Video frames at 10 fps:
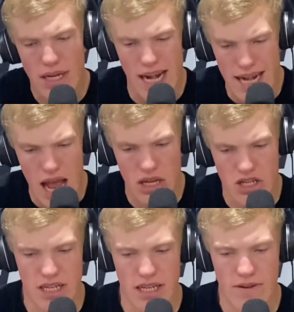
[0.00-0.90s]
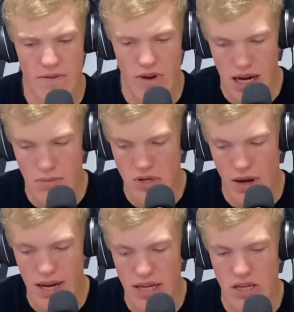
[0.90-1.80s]
technology for him. So
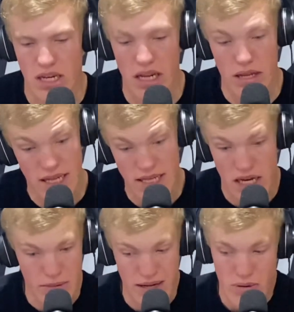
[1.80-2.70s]
I think this is gonna this is gonna be